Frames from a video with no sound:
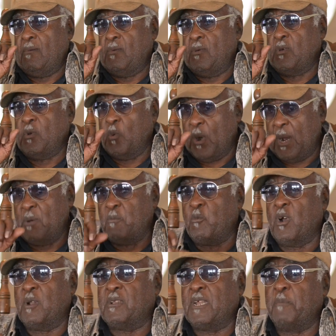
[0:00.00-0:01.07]

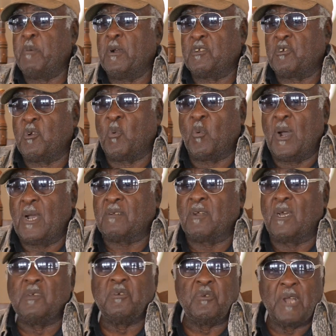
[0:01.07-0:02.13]
They put you to work
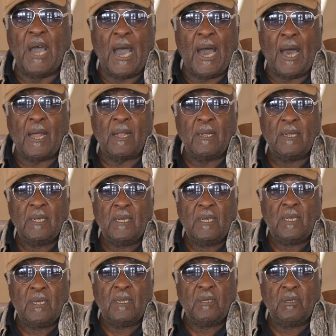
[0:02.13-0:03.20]
till you died.
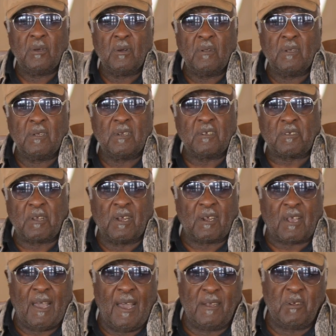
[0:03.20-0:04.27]
You still
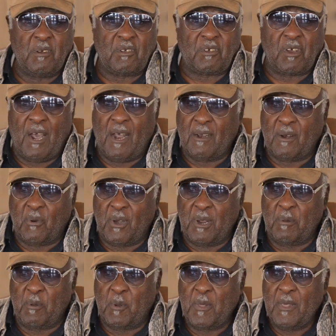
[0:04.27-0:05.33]
can
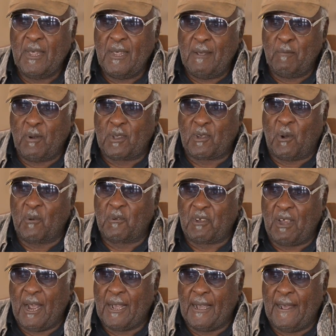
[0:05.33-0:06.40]
Greenville, put you on
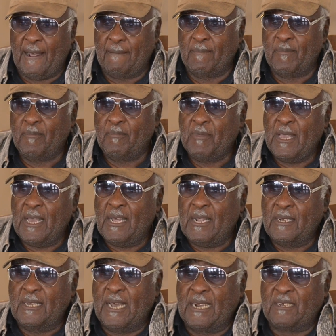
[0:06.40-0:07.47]
chain game.
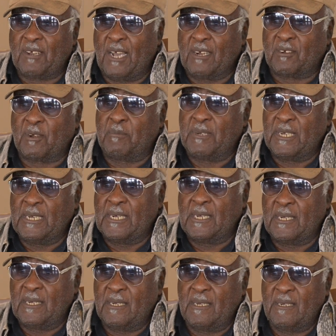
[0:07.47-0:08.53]
They take some
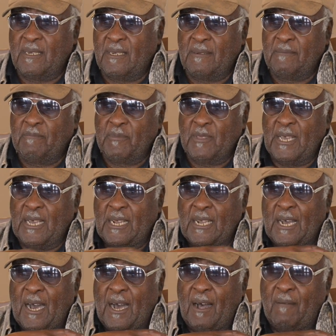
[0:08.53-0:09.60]
then, and
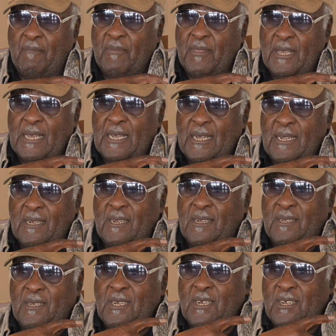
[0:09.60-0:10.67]

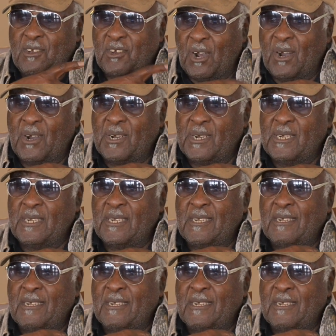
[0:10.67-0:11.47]
the jury,